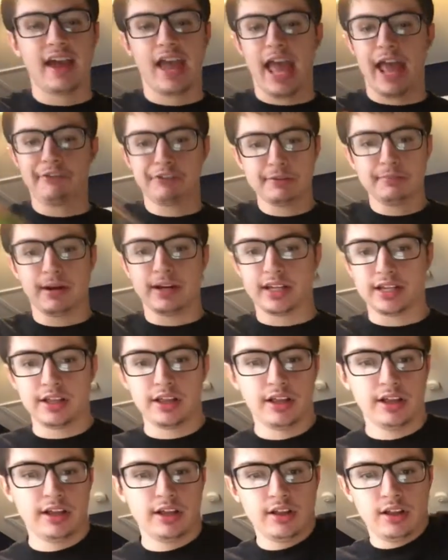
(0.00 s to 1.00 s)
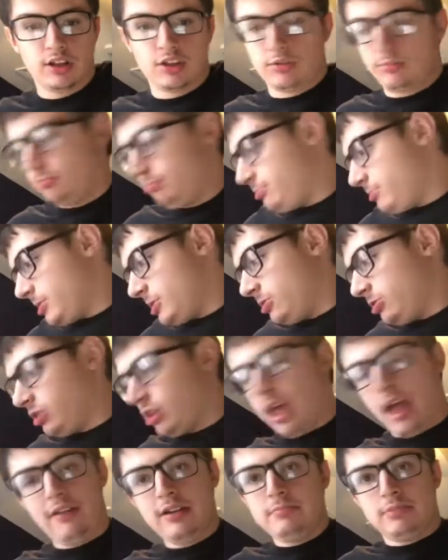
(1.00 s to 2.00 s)
everybody
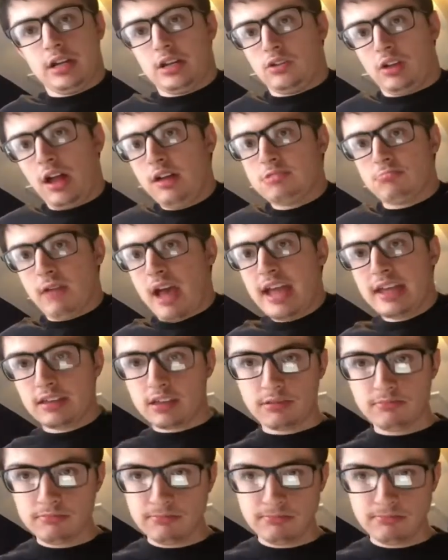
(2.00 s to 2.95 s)
everybody loves Becky.